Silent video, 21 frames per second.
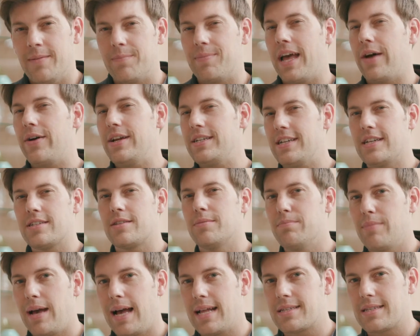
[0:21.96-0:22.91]
Now, it
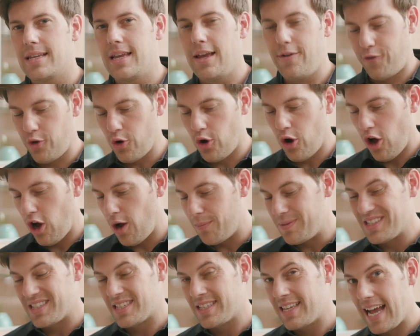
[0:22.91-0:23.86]
doesn't matter if your hob
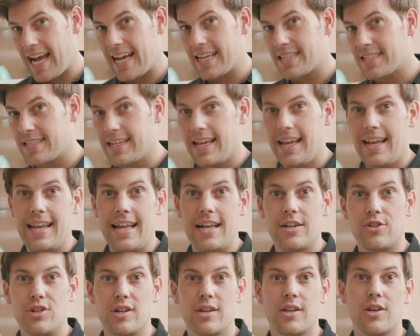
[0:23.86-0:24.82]
is gas,
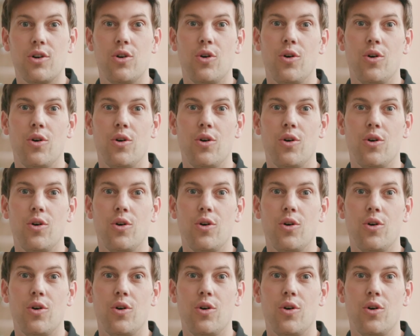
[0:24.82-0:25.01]
electric,